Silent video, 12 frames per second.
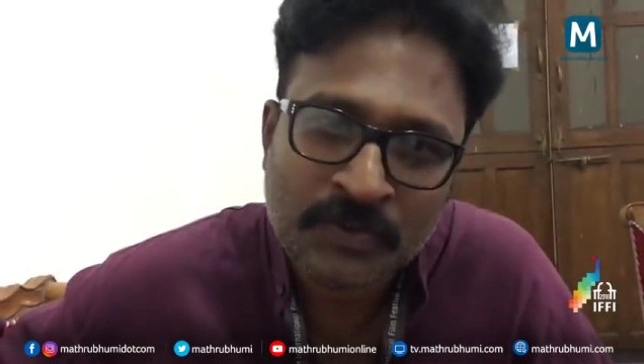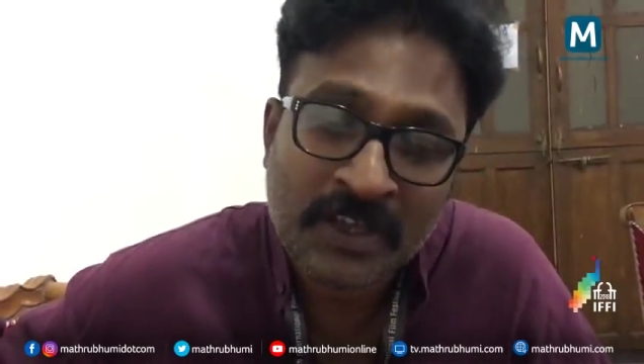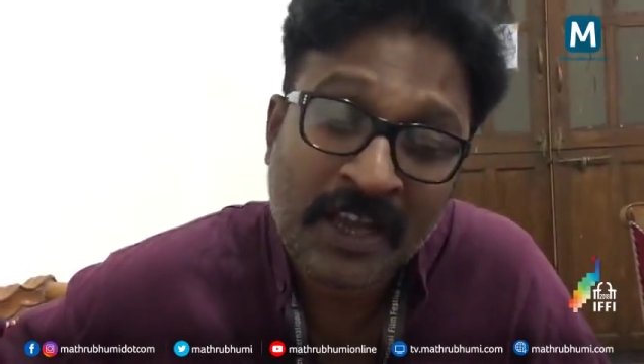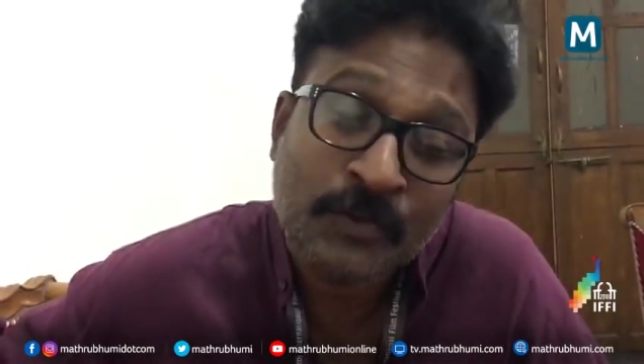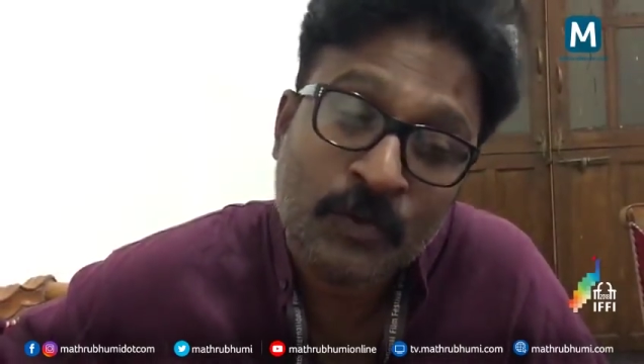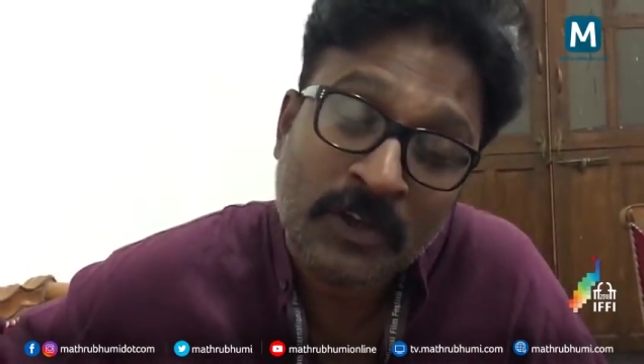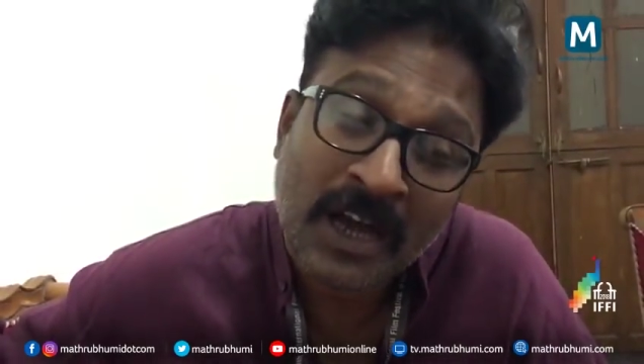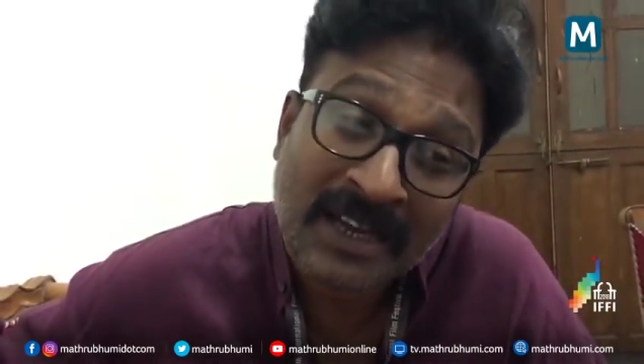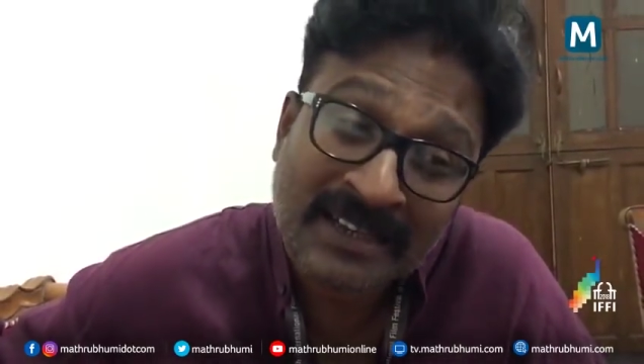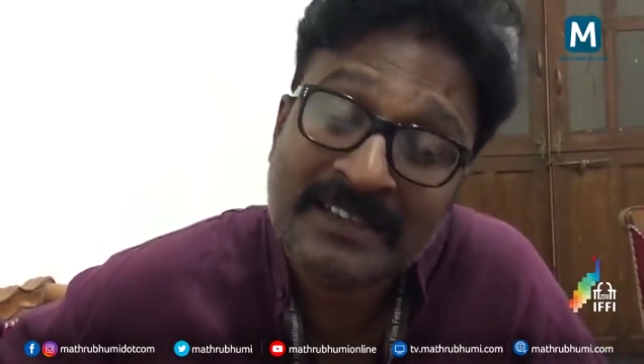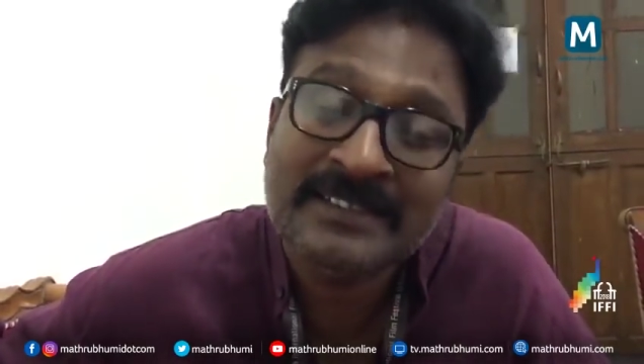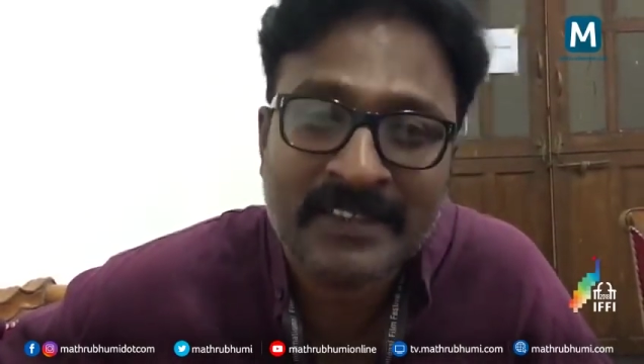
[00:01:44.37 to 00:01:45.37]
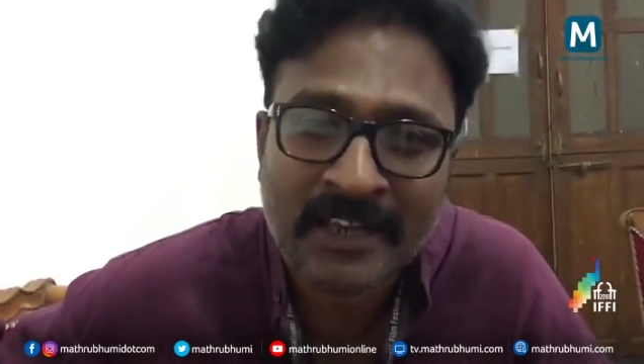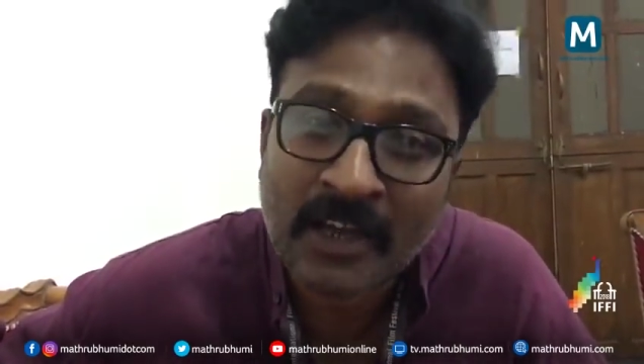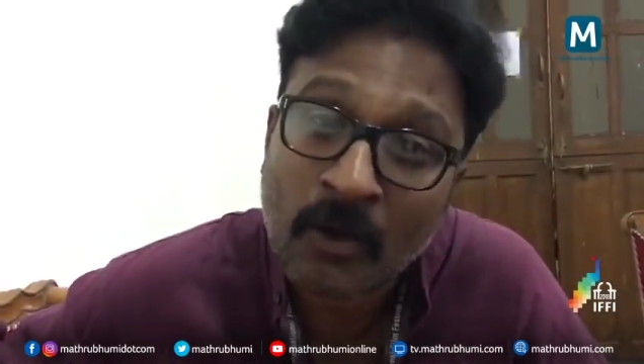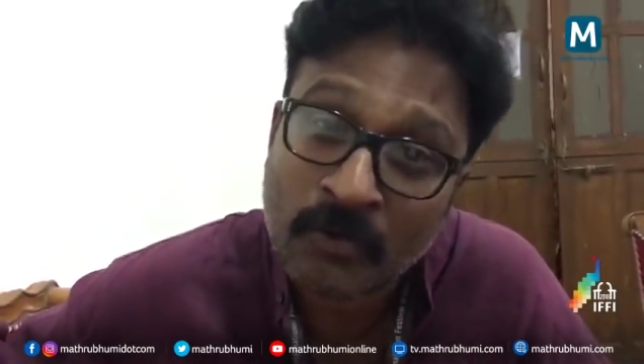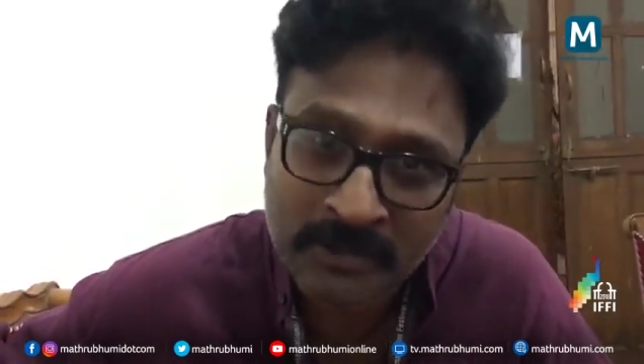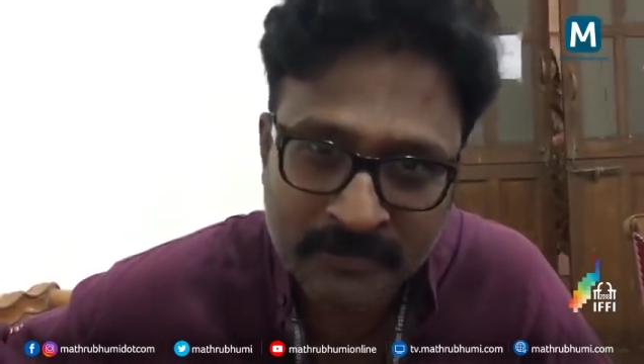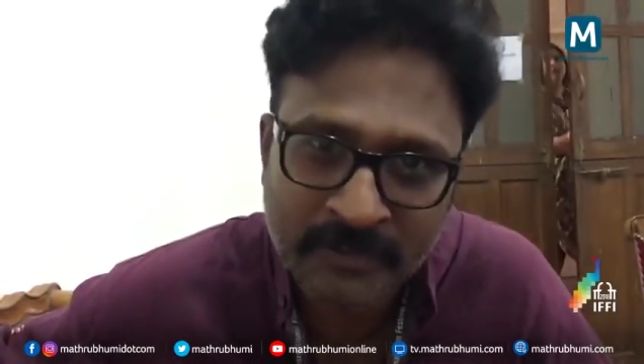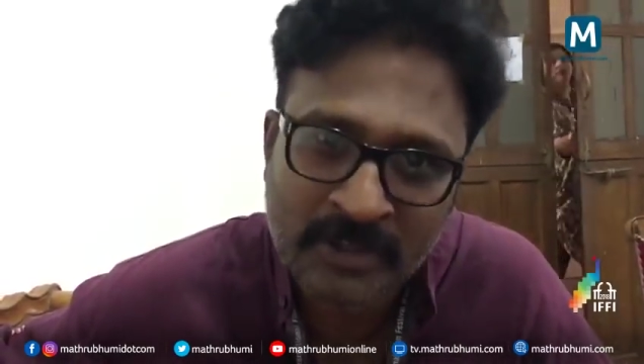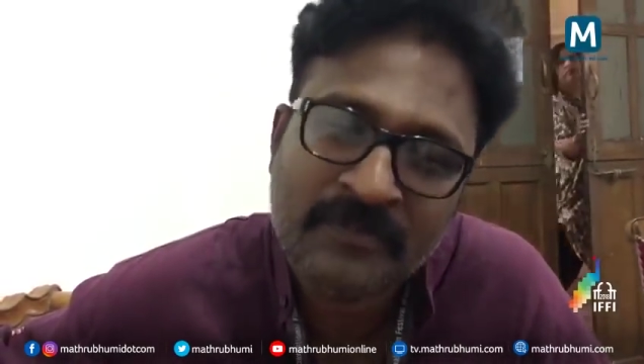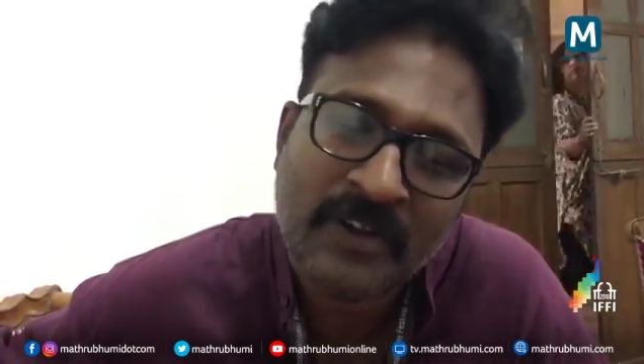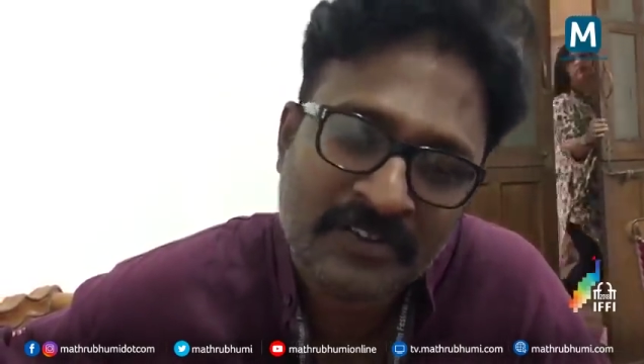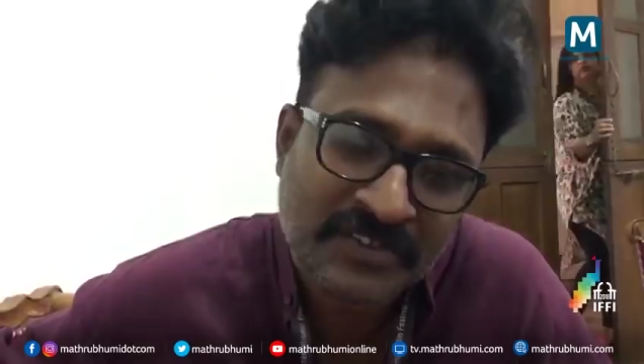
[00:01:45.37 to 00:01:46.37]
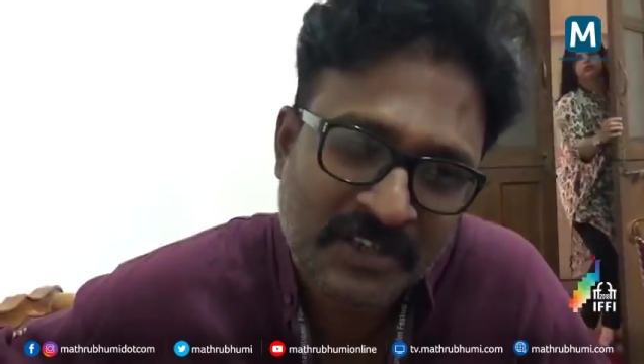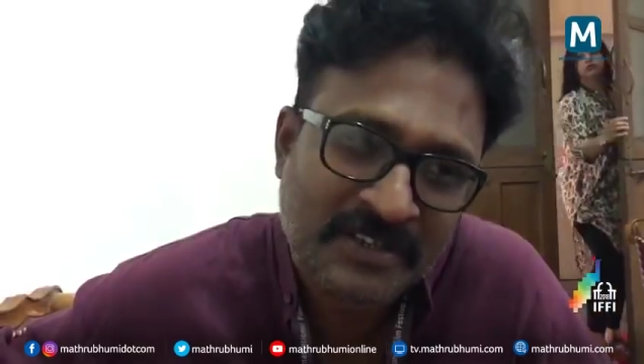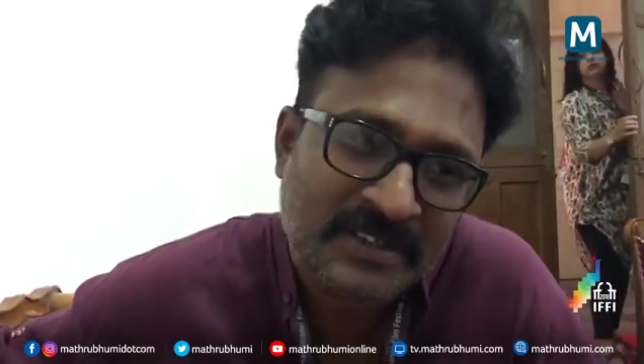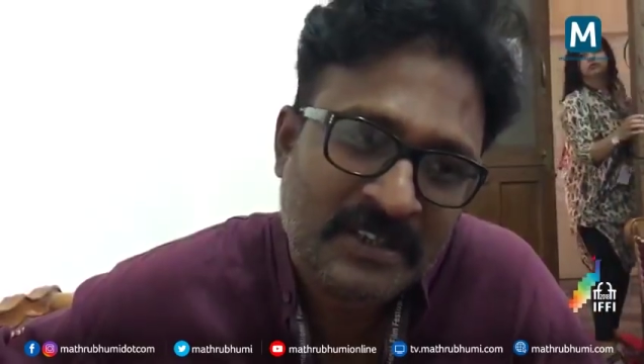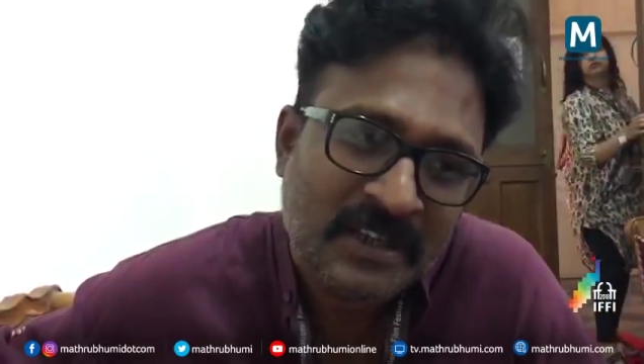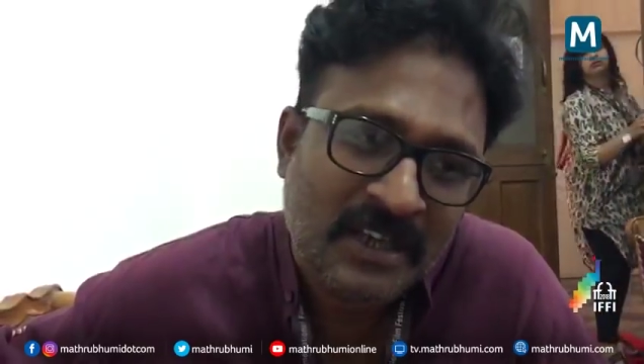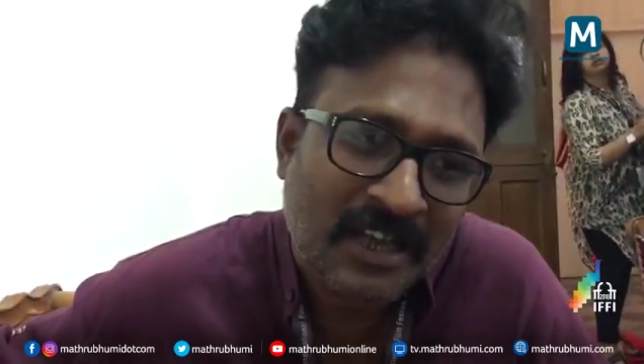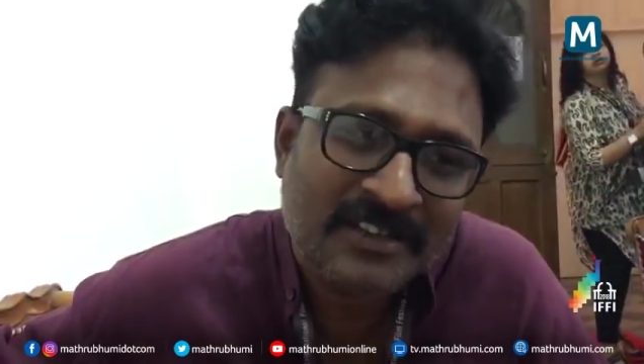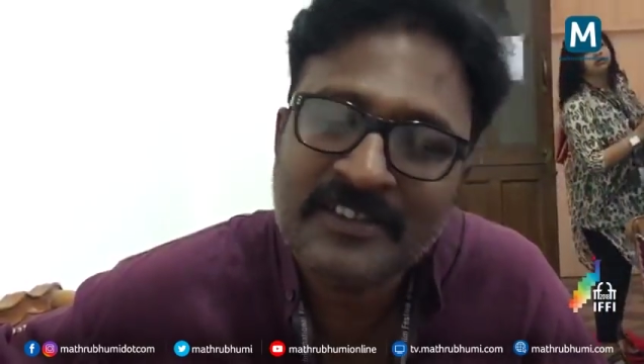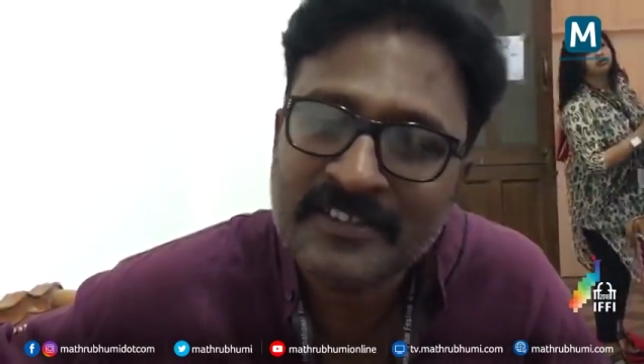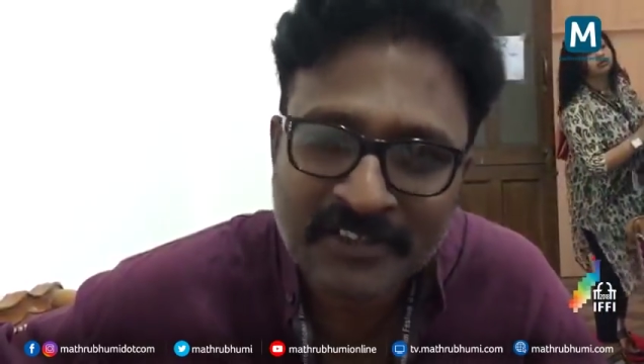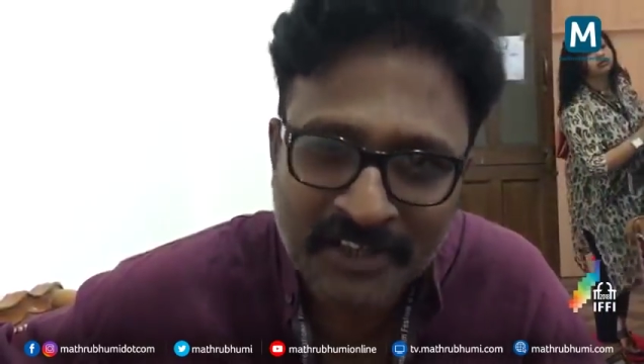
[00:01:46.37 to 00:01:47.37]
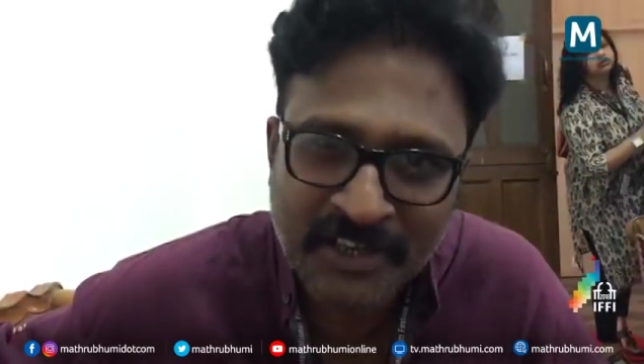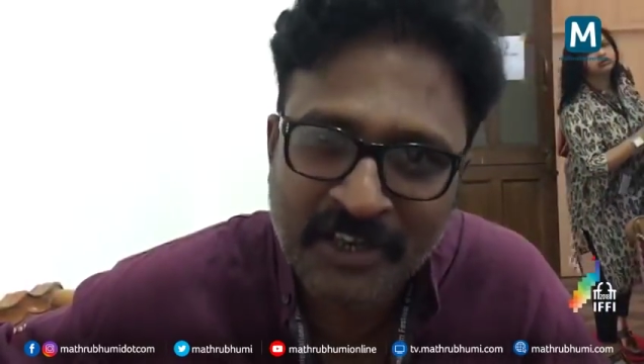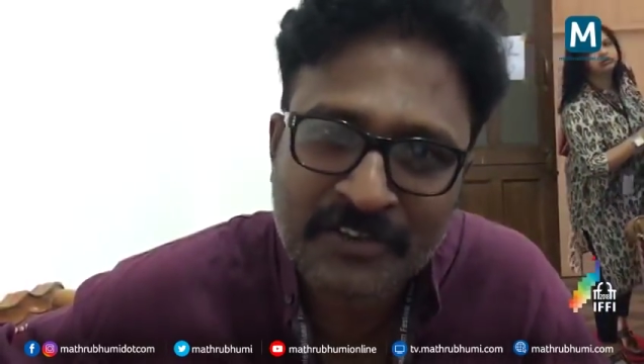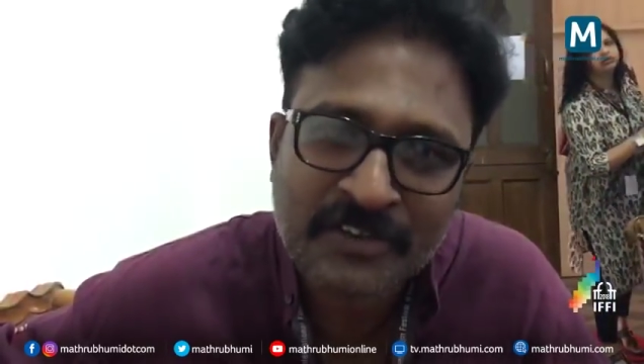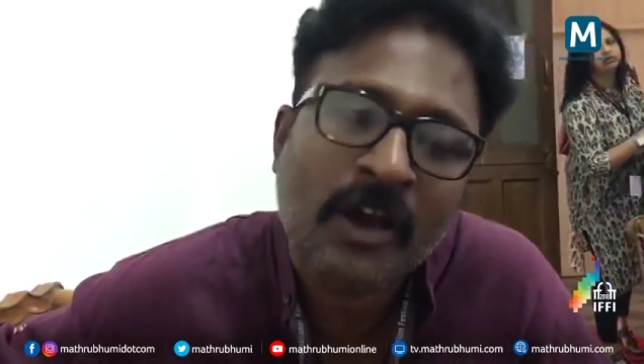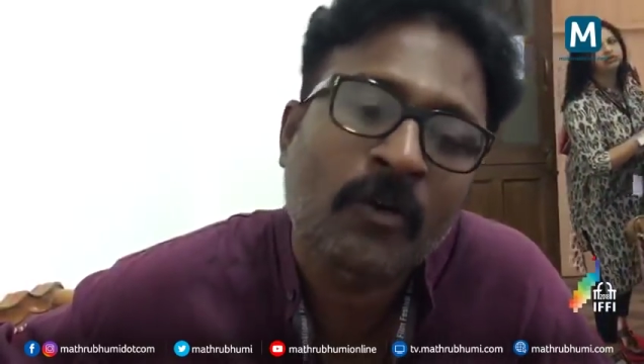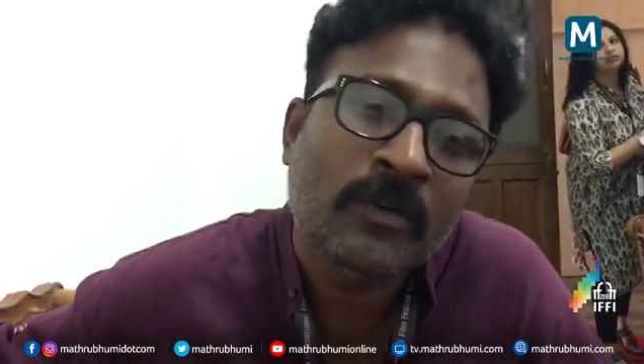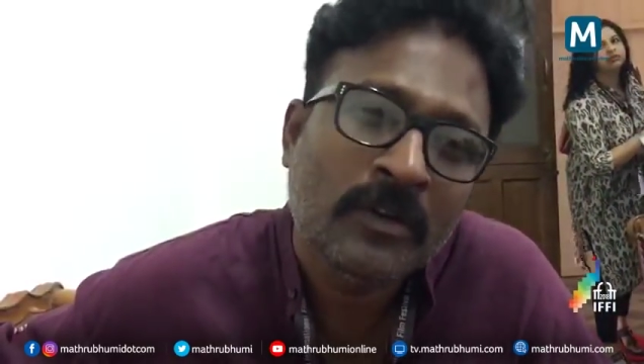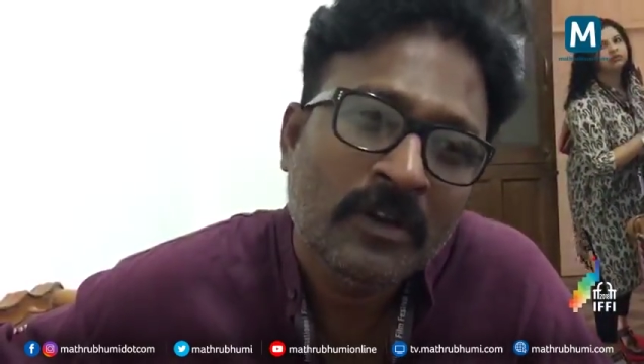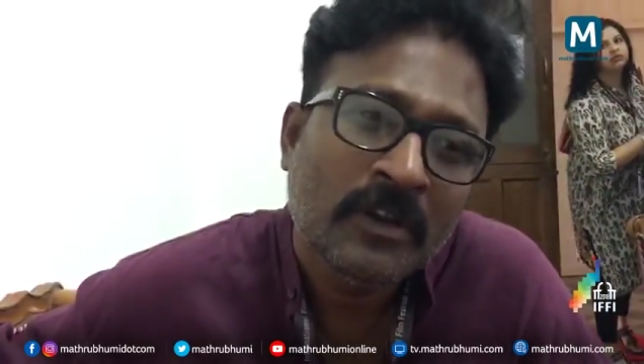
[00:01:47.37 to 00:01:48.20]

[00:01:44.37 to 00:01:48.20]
She likes to understand how this world functions, and she's a teenage now.